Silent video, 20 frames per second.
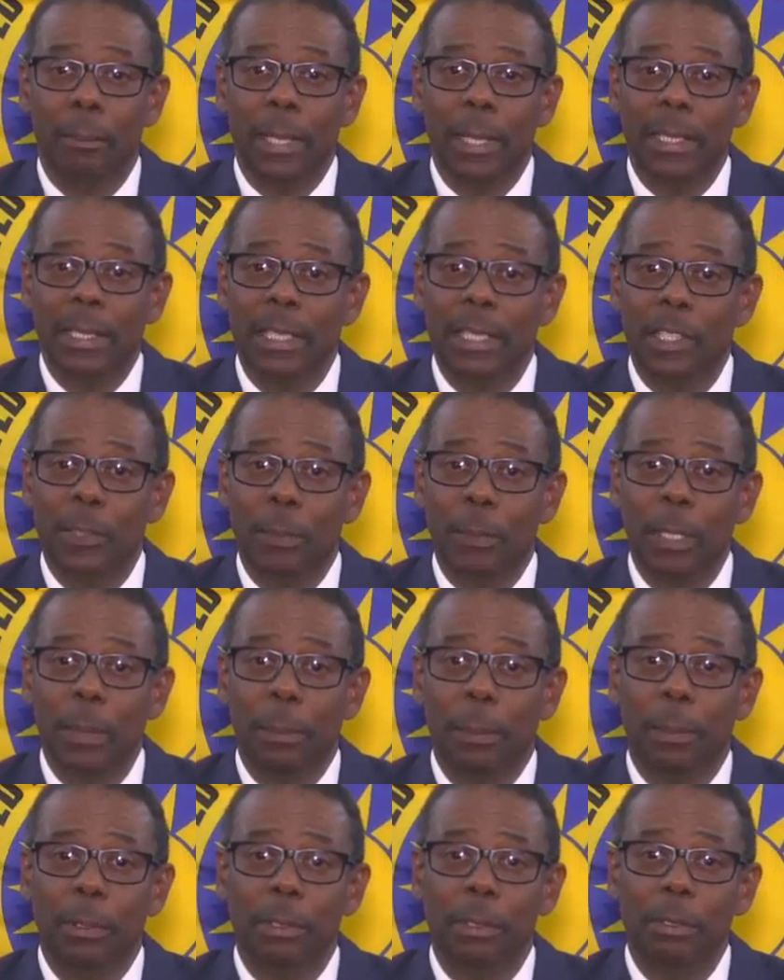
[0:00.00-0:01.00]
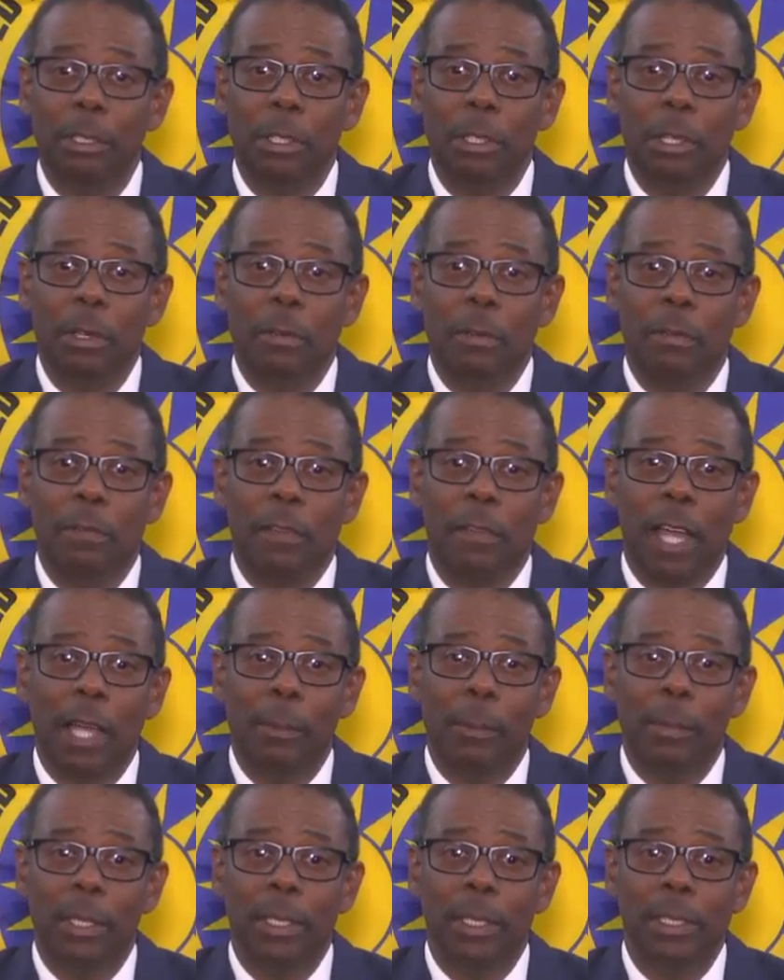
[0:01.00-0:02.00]
business people,
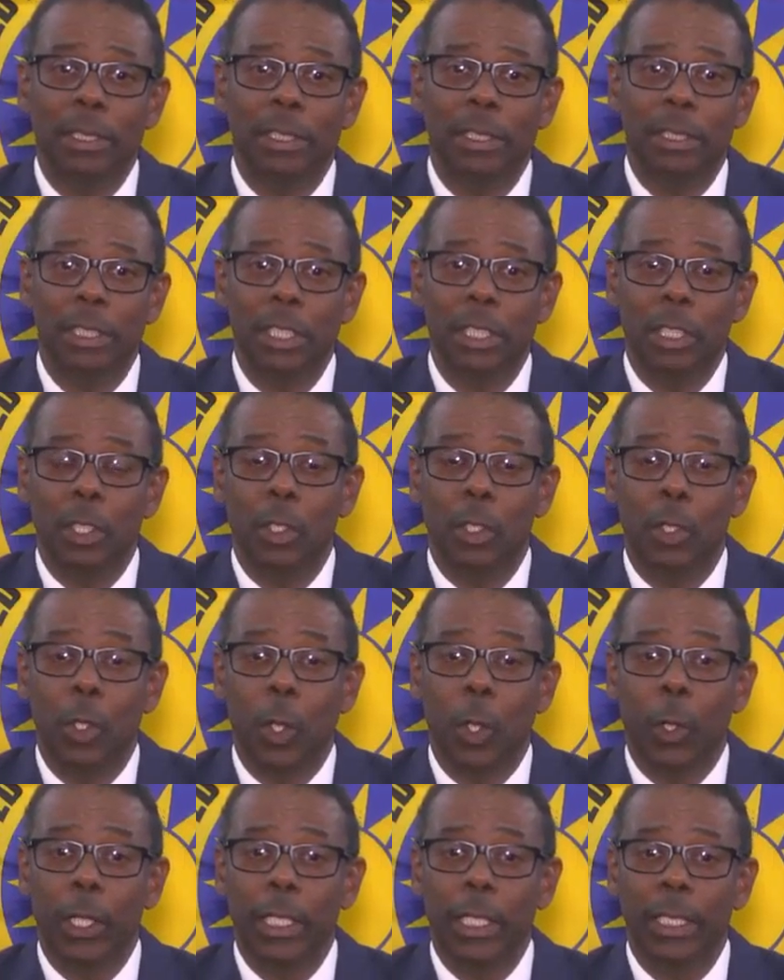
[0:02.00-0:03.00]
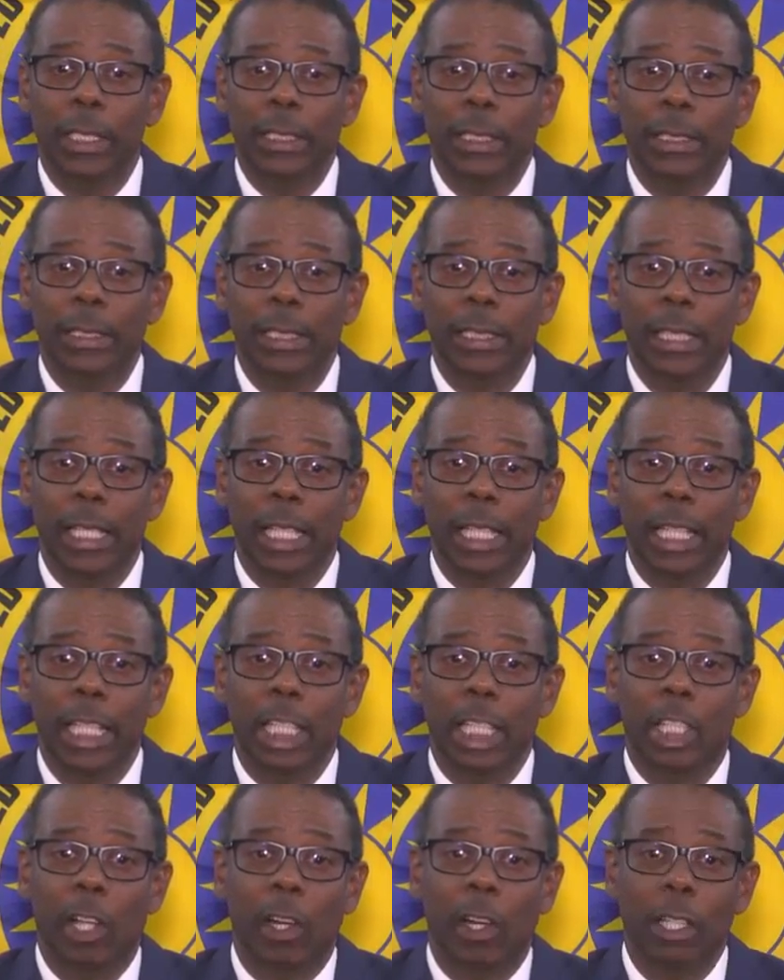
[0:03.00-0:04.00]
farmers, lawyers,
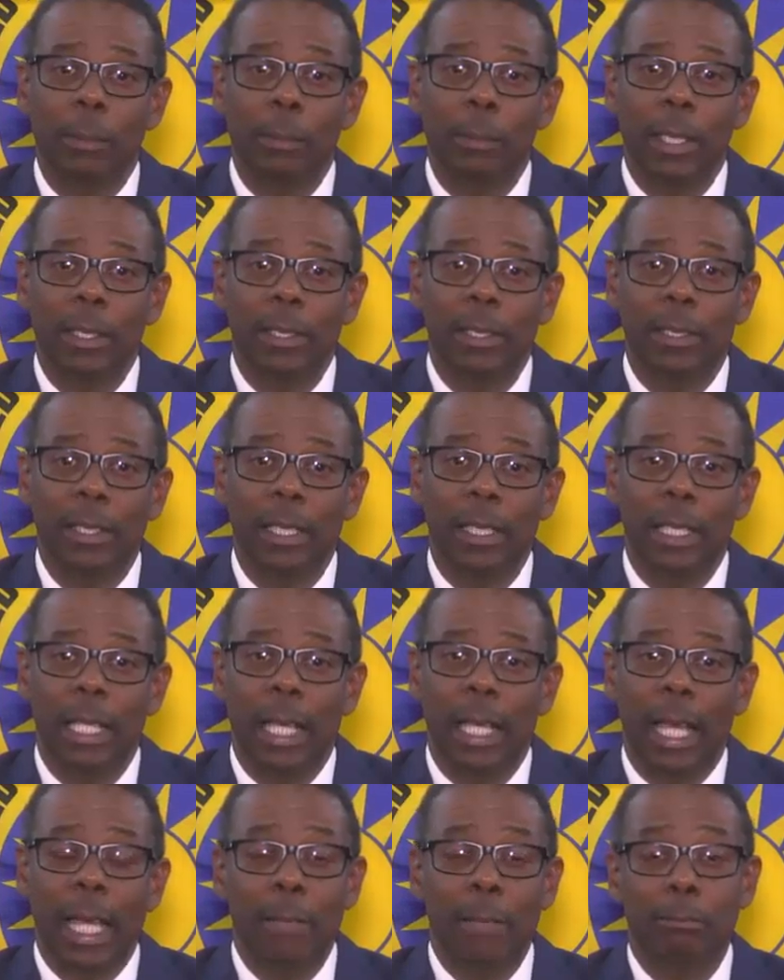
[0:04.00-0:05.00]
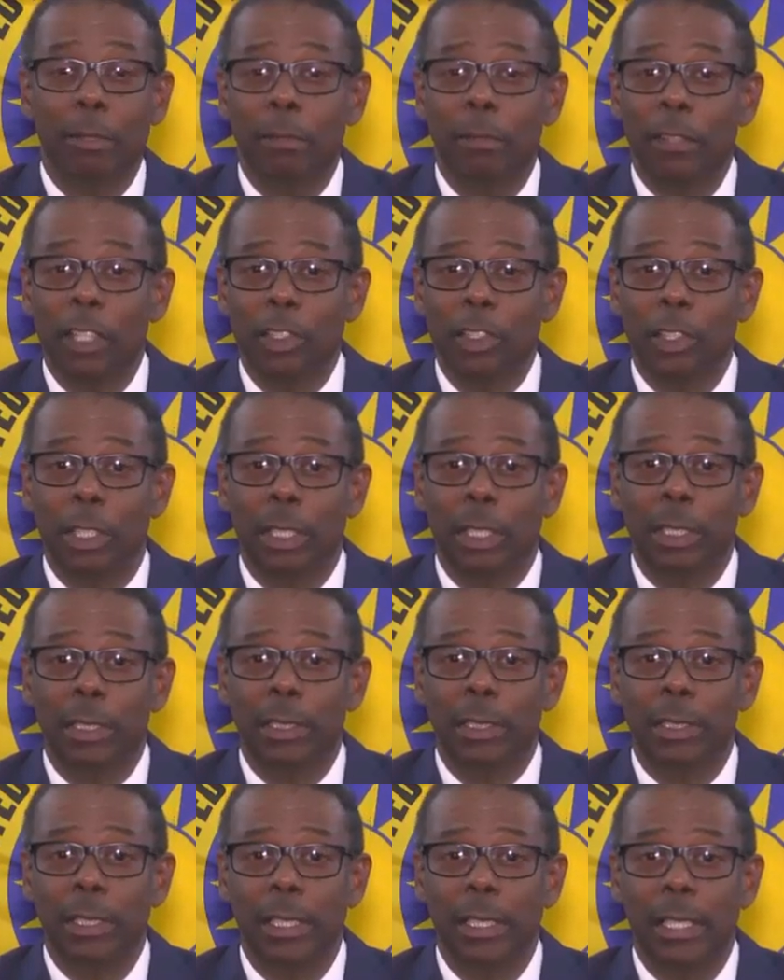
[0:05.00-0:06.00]
economists, and
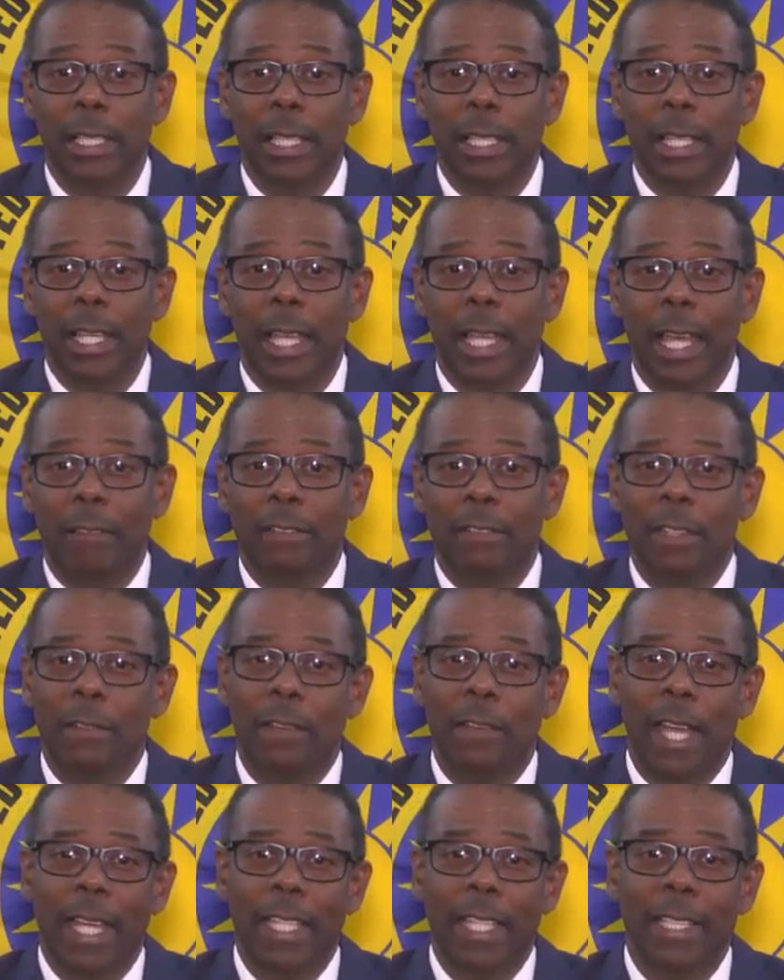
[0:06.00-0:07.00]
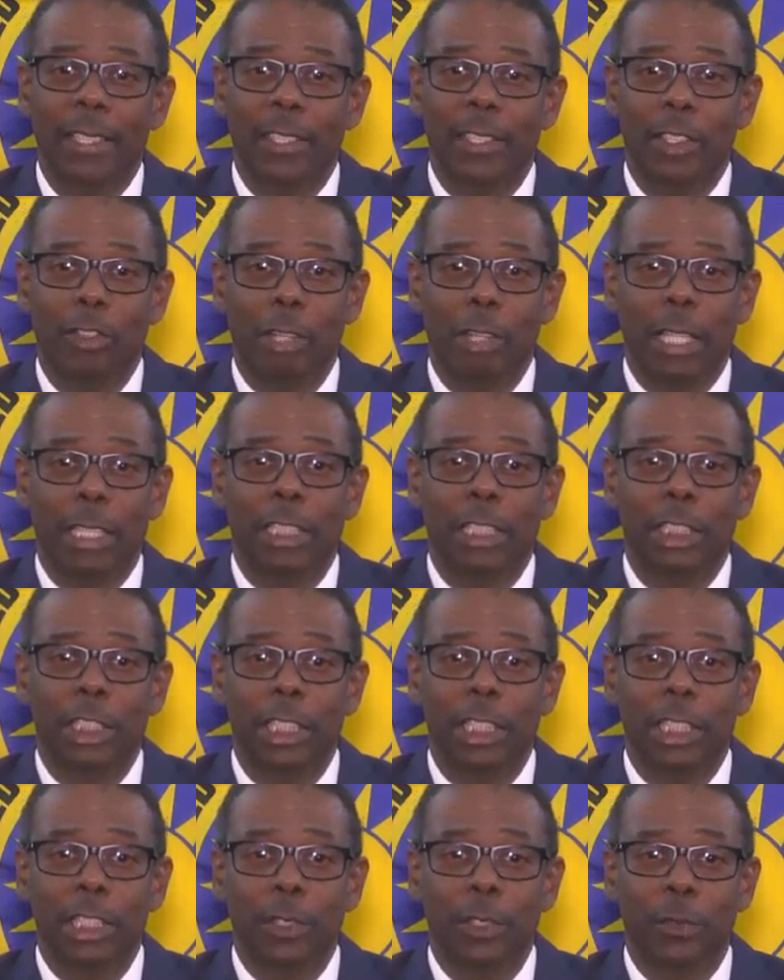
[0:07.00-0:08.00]
professionals have devised
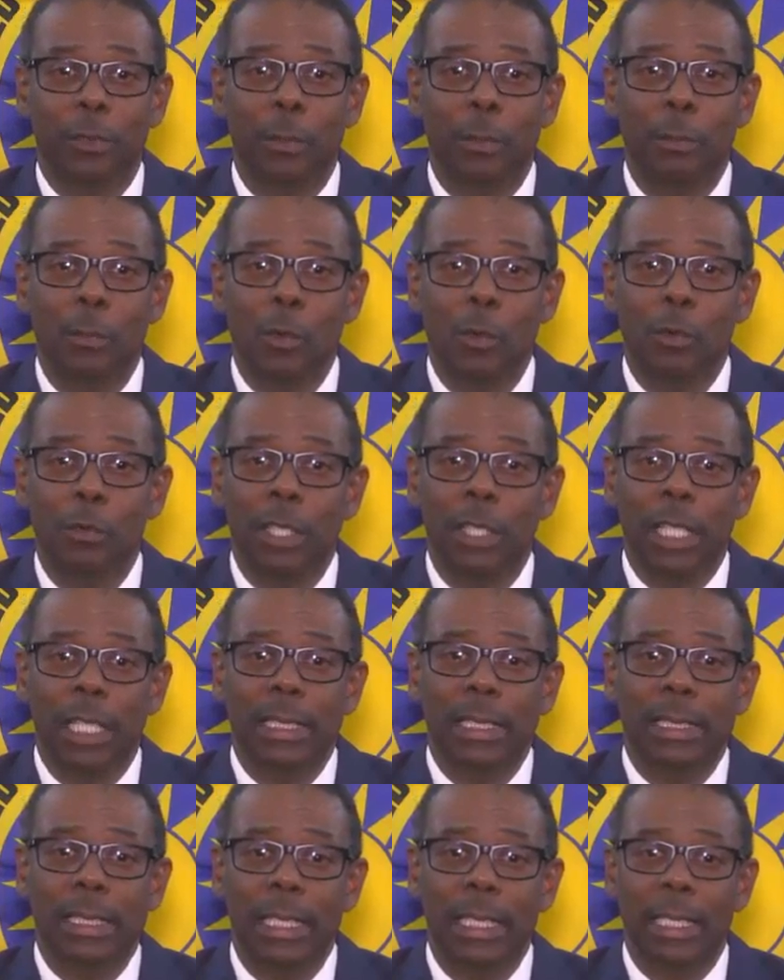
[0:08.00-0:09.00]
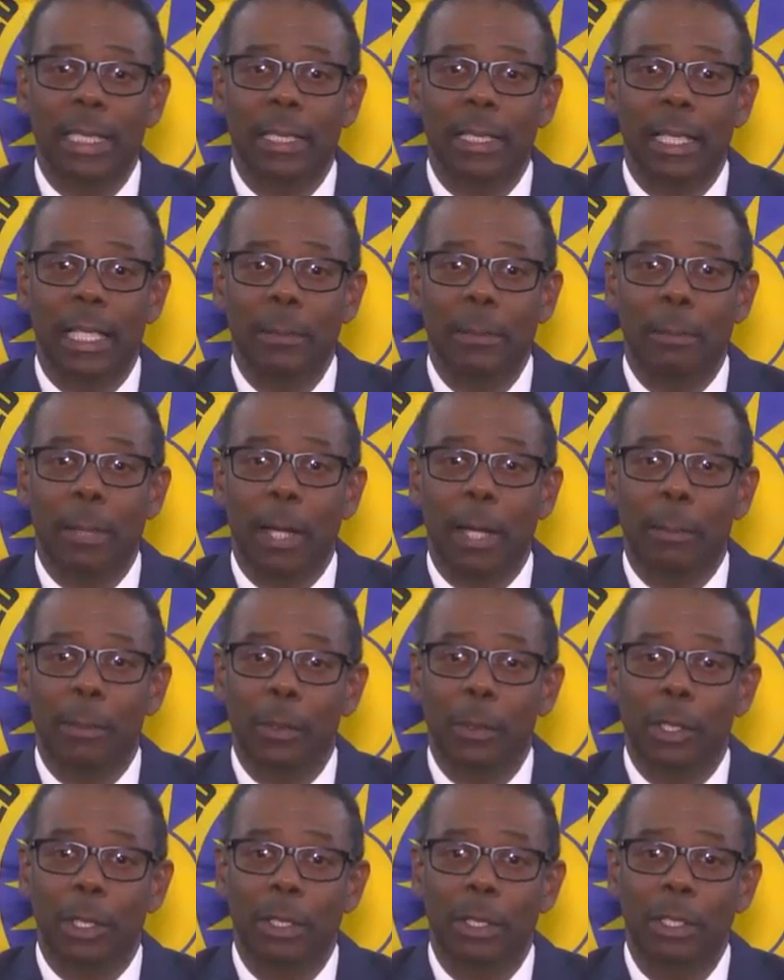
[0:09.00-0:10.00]
strategies for moving Antigua and
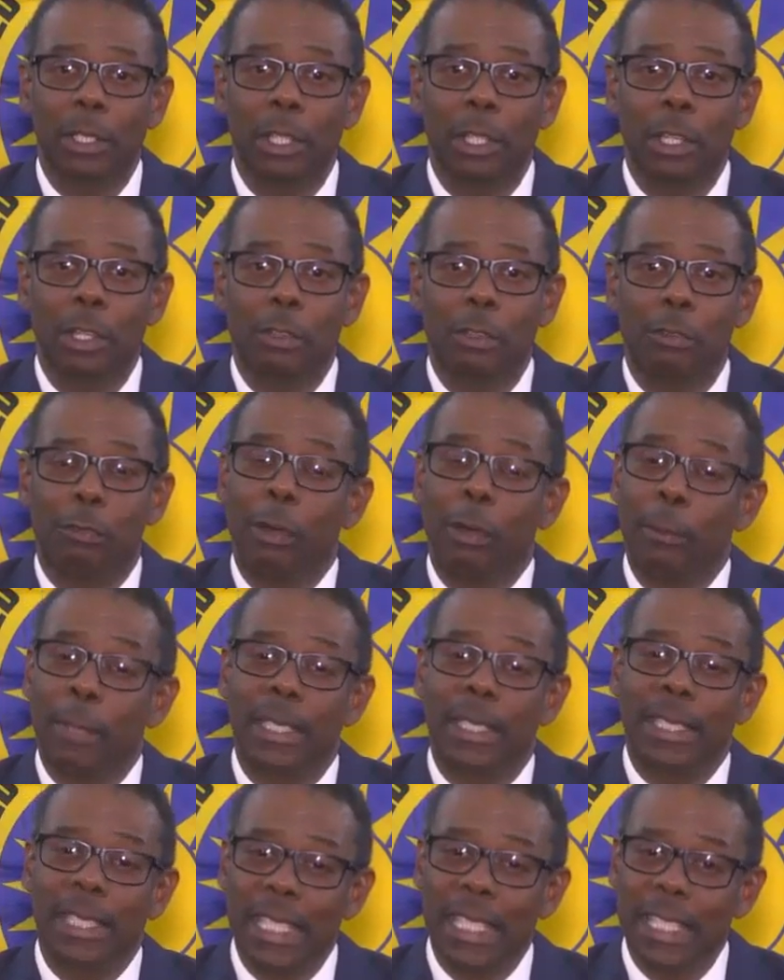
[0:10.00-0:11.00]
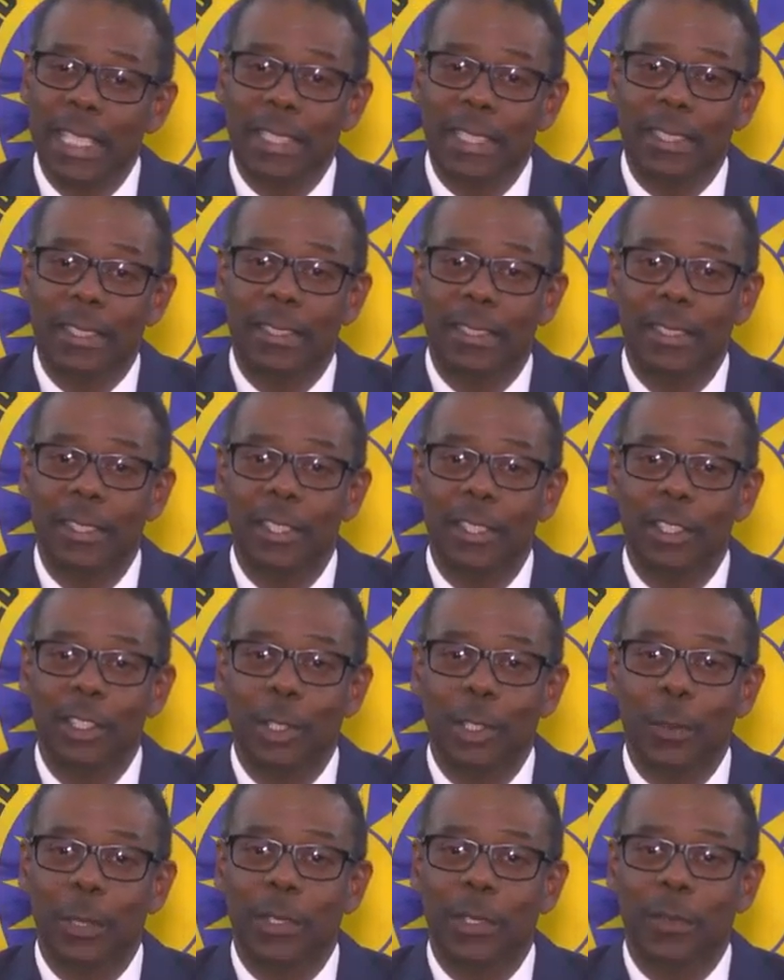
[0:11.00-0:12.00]
Barbuda from its knees
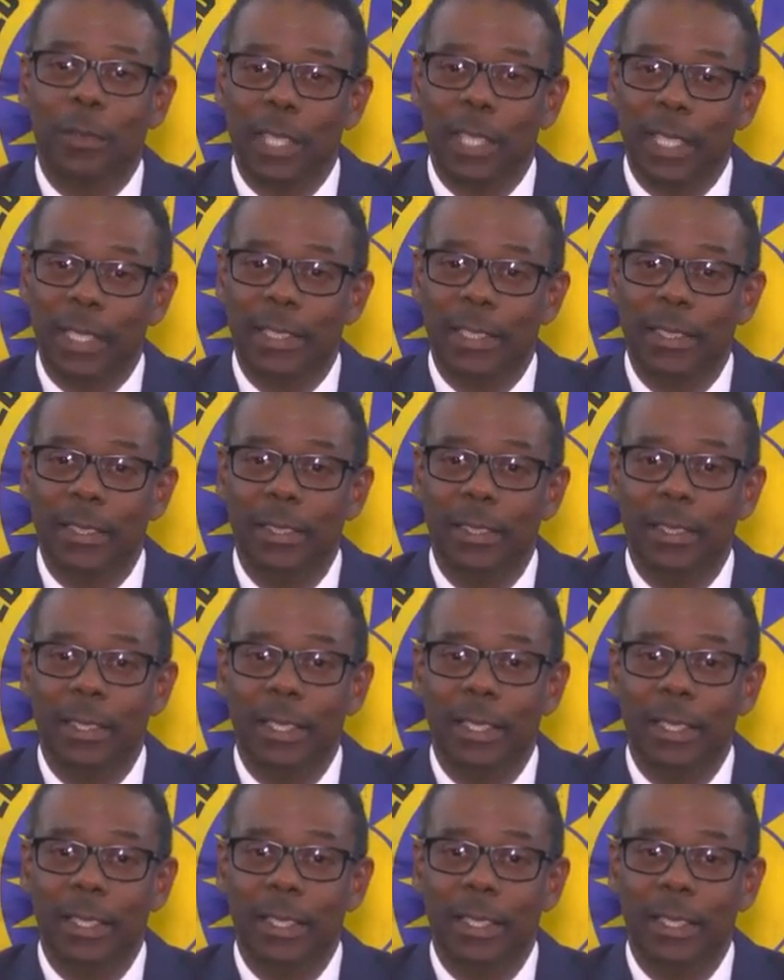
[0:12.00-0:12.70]
to its feet.